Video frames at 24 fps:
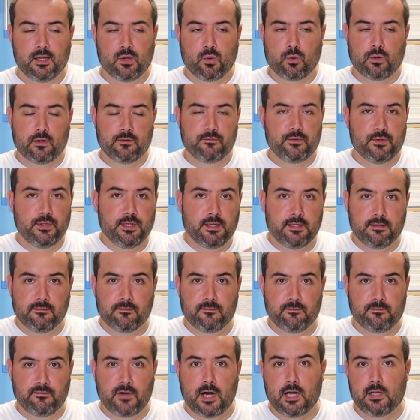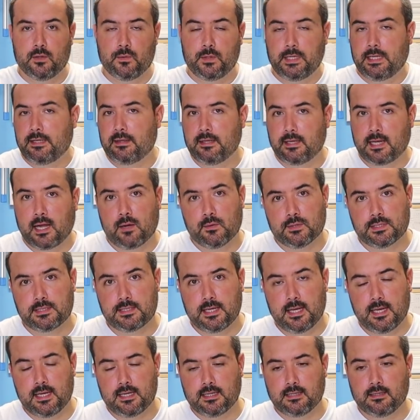if you didn't follow anything I was
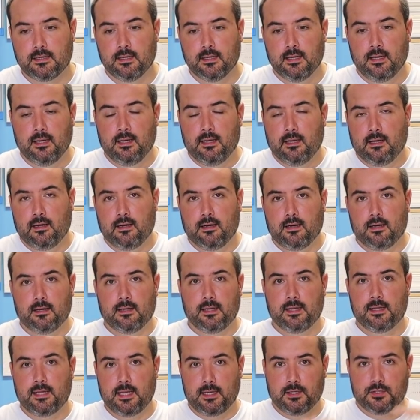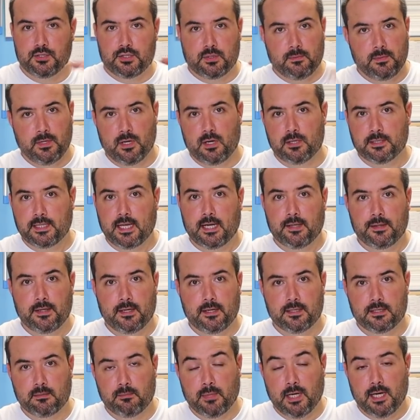saying, they should be all down
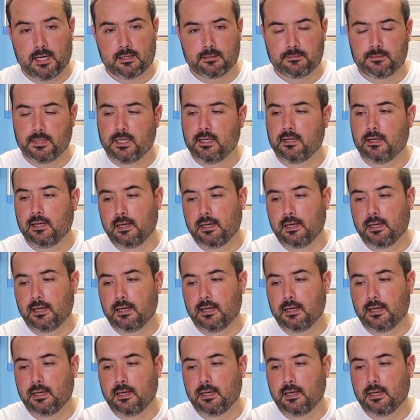there at the bottom.